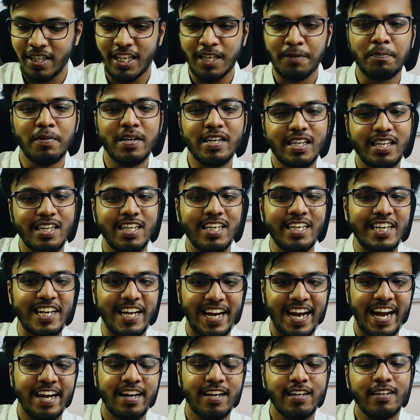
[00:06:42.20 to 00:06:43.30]
gimmicky
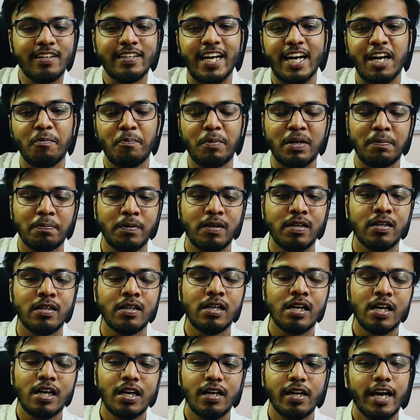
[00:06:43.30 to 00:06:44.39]
trend that
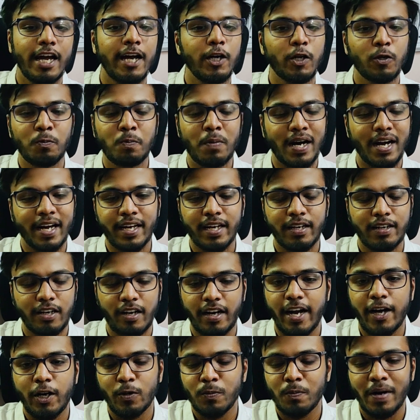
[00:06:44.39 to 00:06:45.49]
people try to
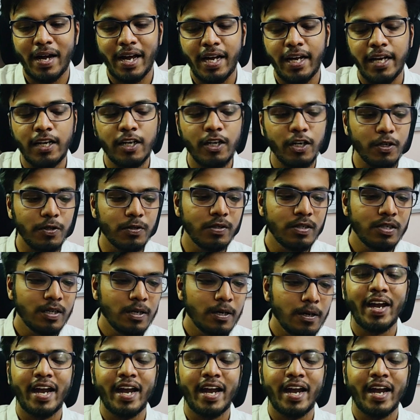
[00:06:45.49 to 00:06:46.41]
buy into,